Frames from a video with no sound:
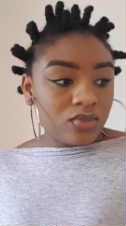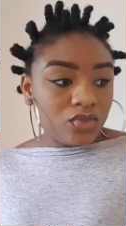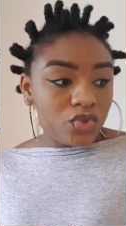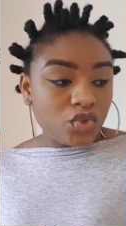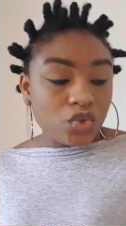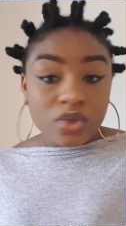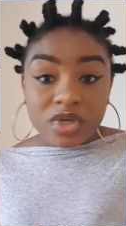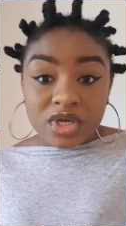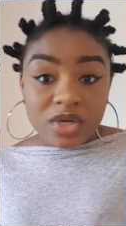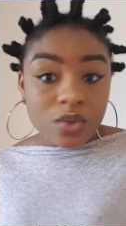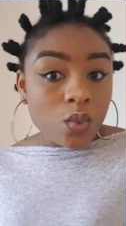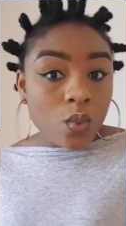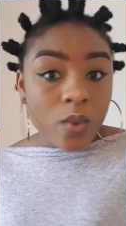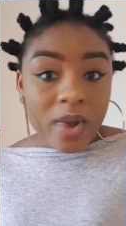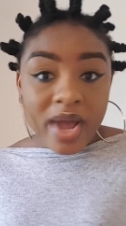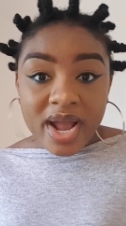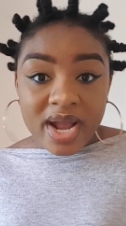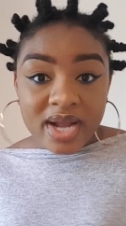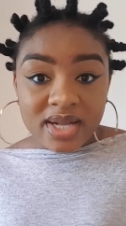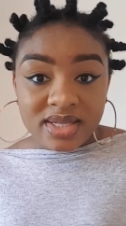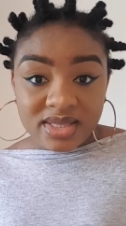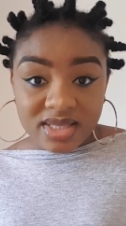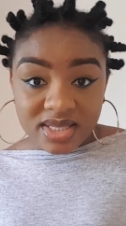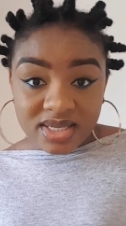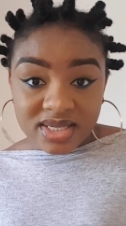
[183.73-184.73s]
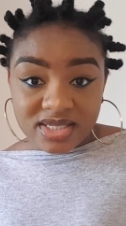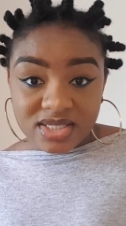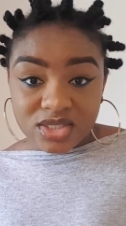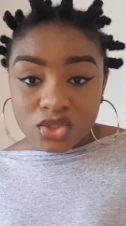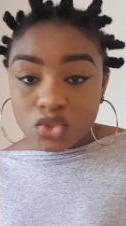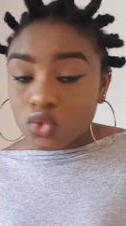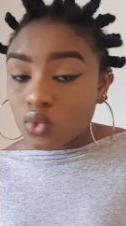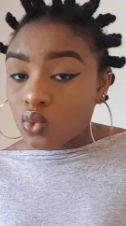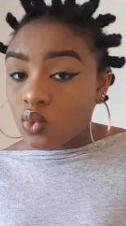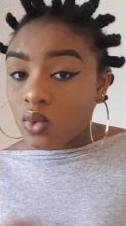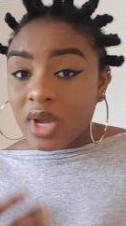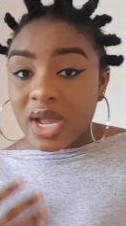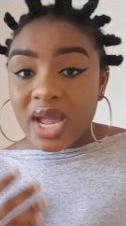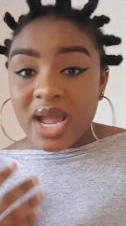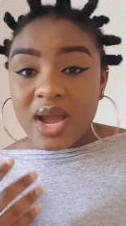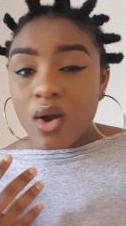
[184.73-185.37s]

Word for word: you can wear this to